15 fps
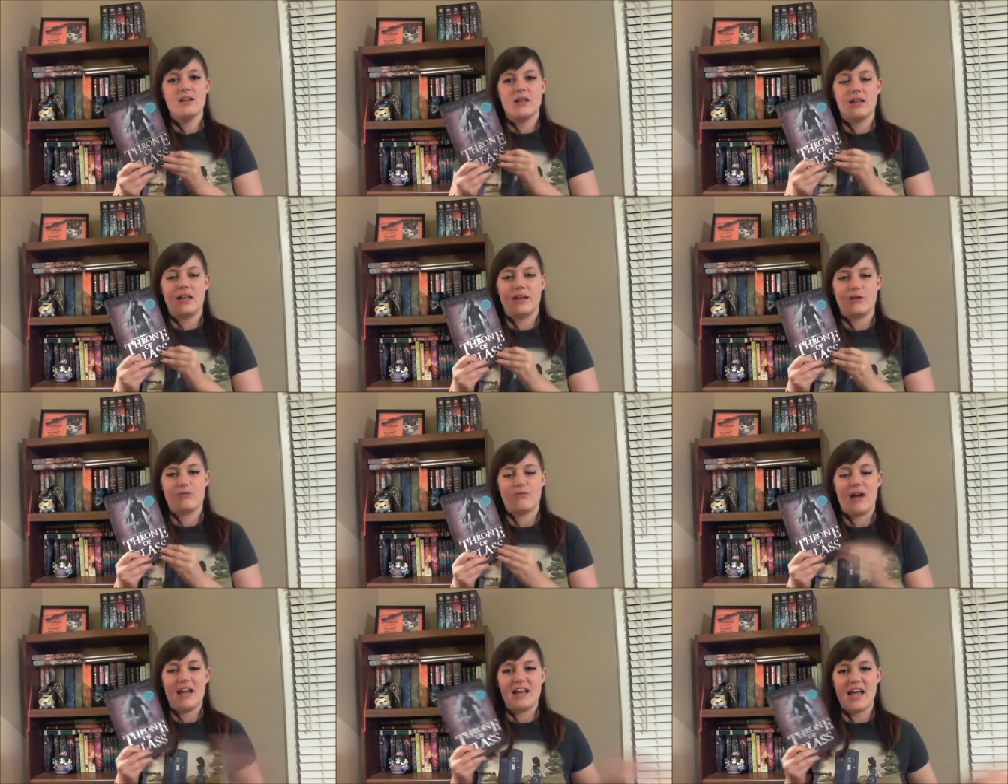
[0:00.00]
like
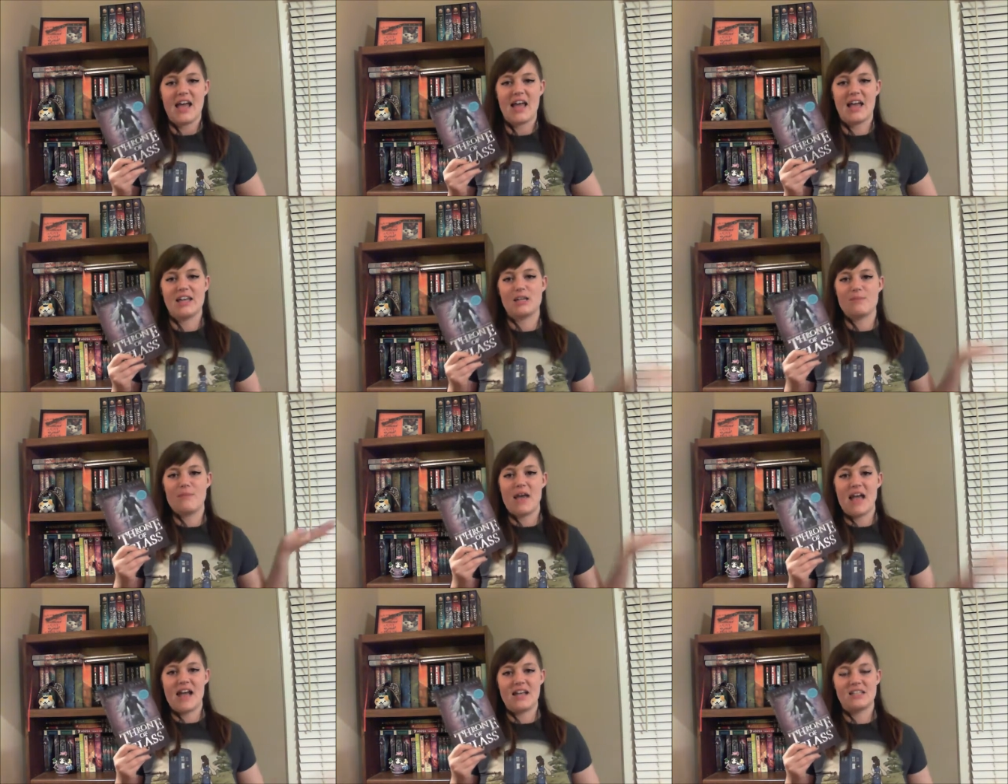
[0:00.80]
right hand
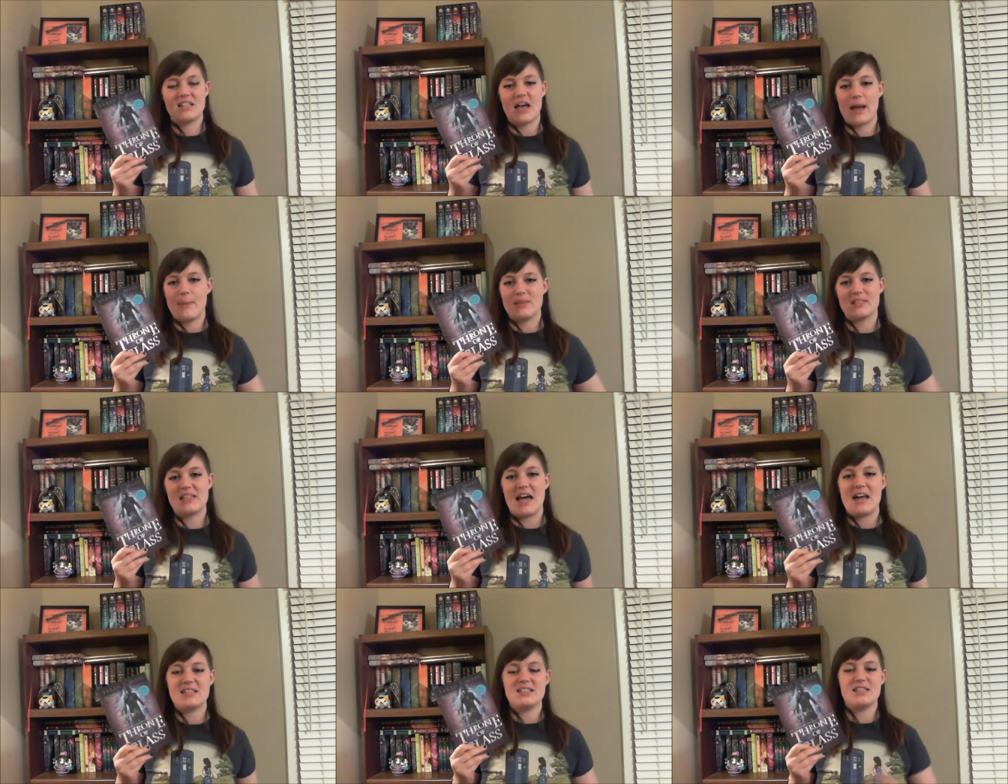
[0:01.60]
man type
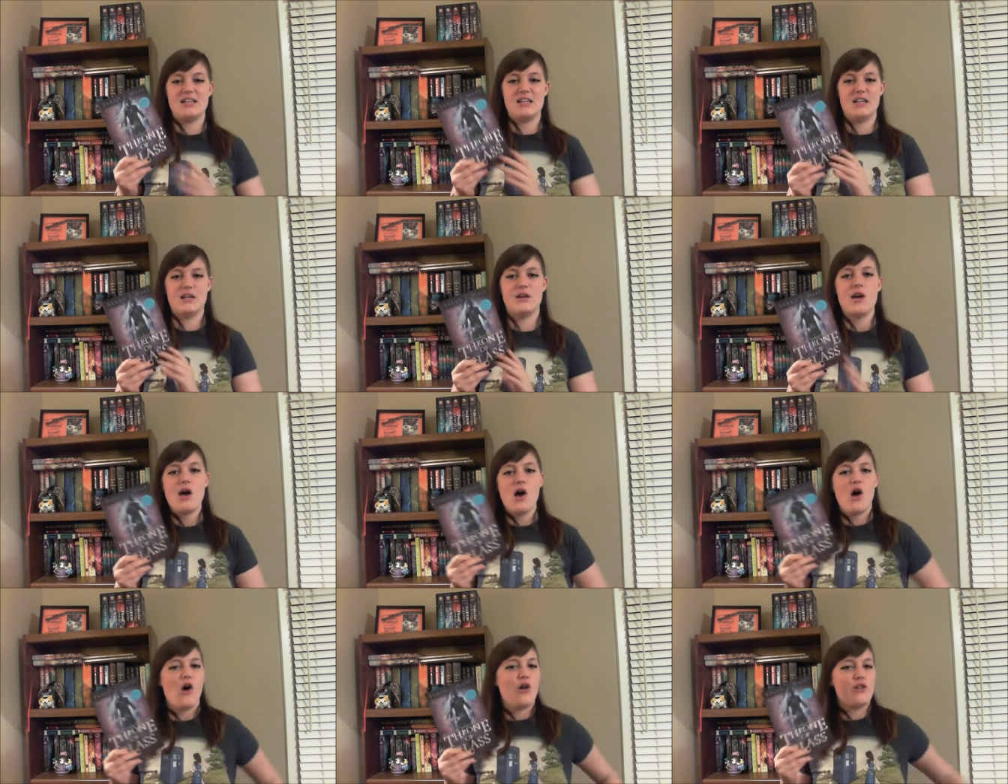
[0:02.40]
assassin and
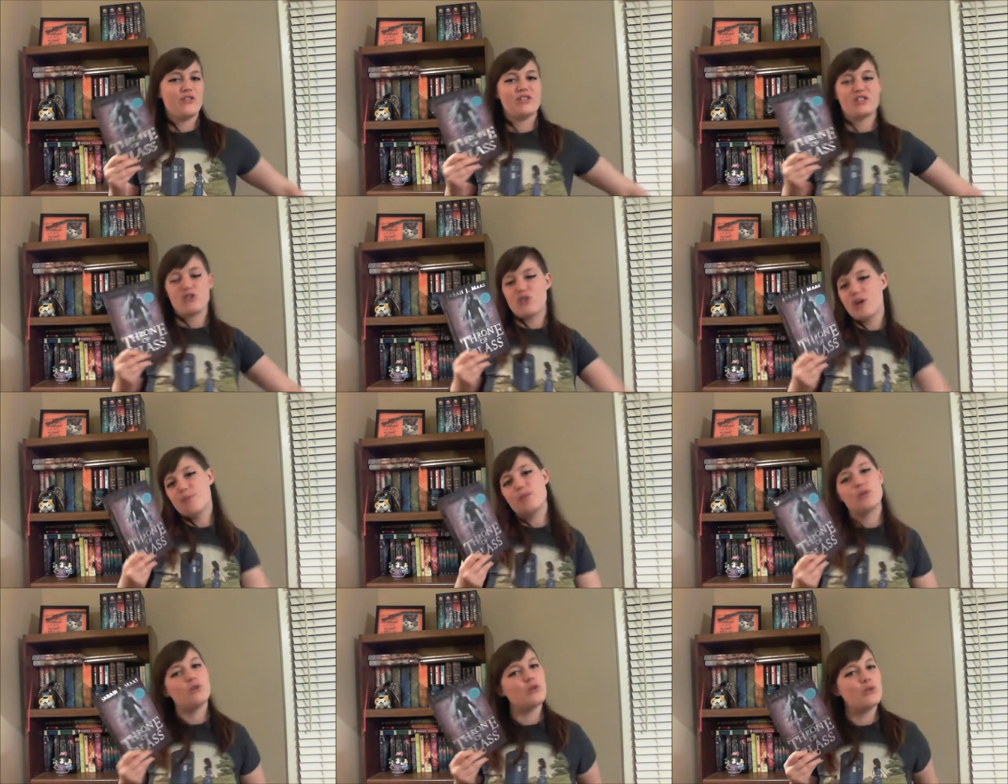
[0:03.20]
all of these
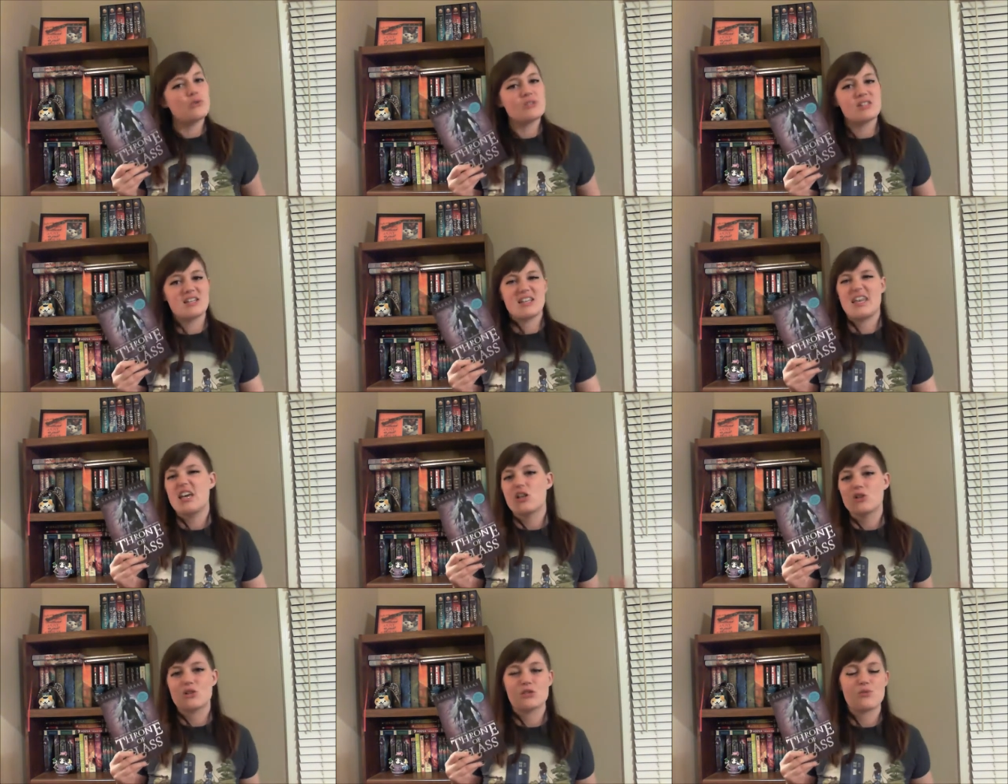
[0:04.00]
criminals and
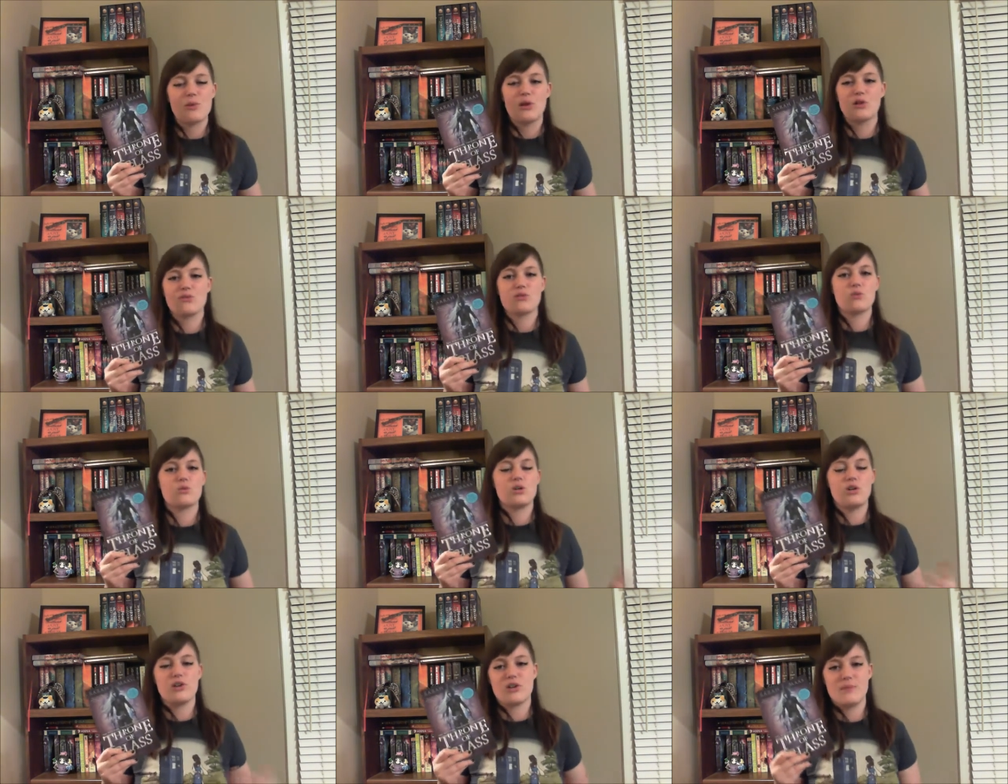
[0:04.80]
killers from all over the
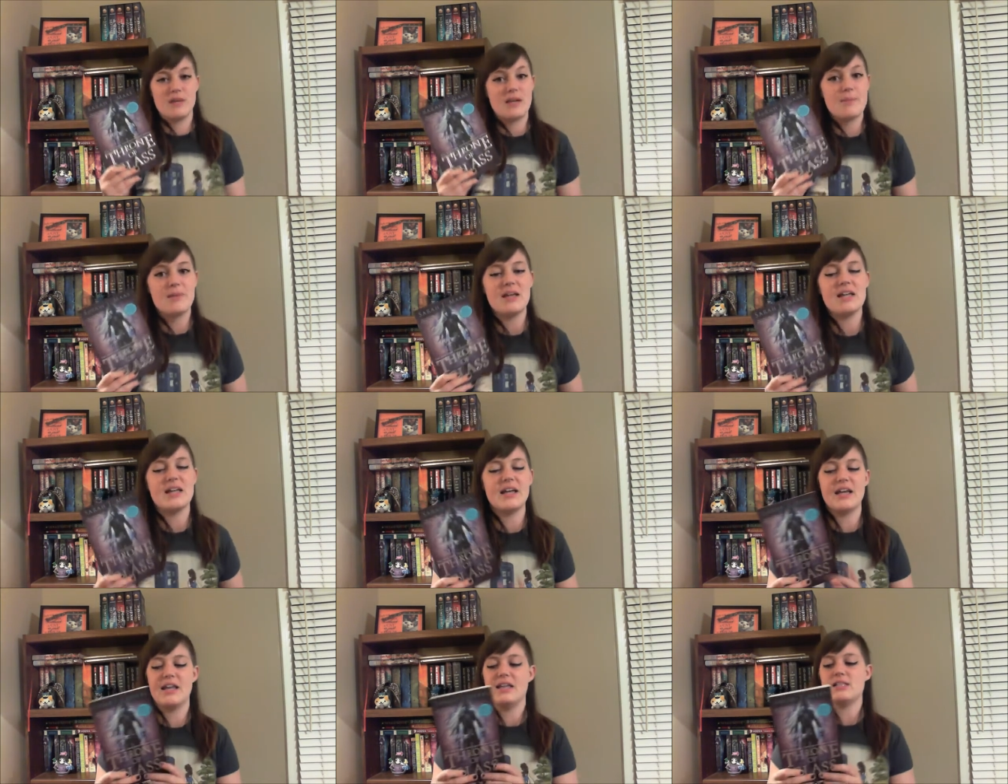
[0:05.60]
world are going to be
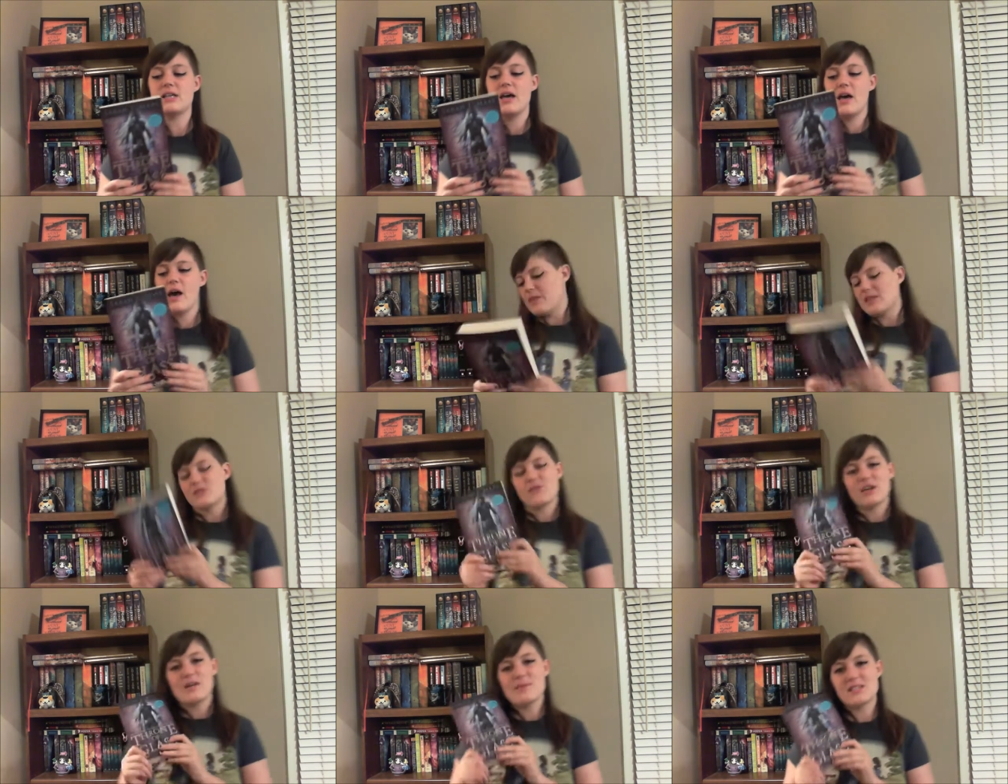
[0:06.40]
competing in it. That's
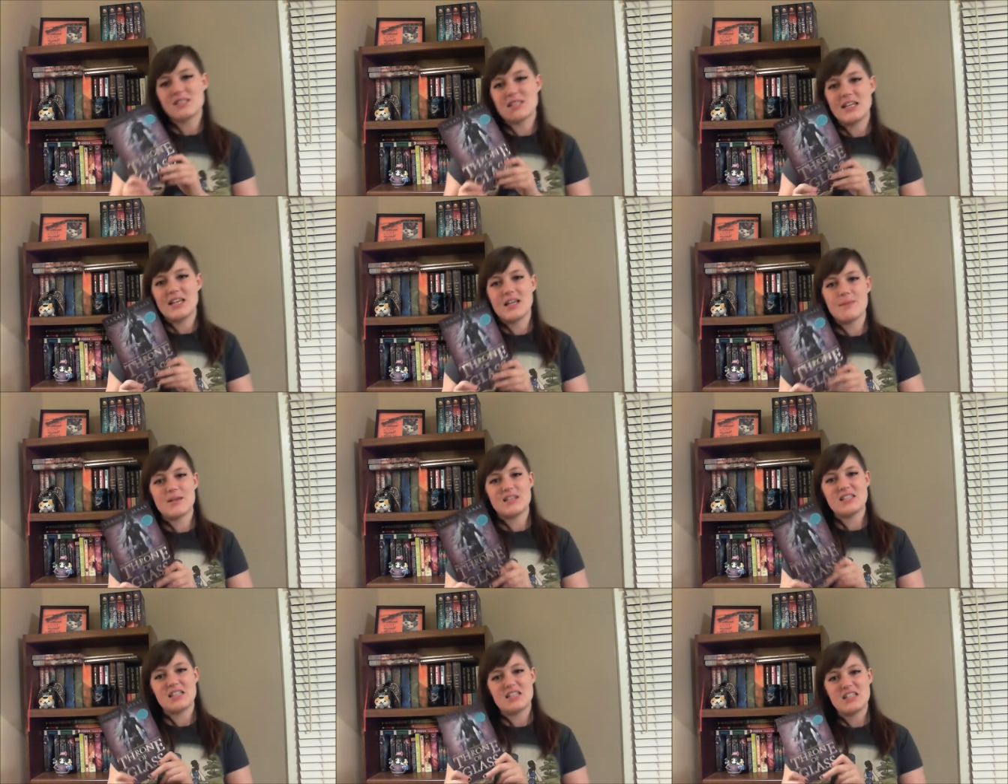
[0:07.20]
very misleading
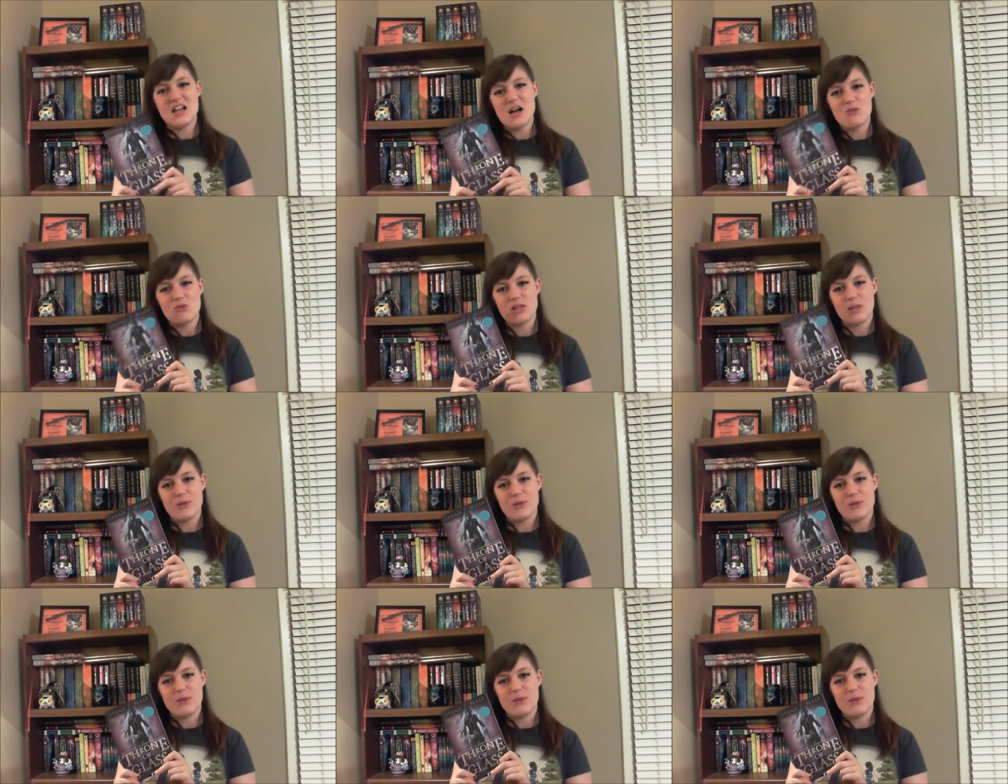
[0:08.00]
because that's not really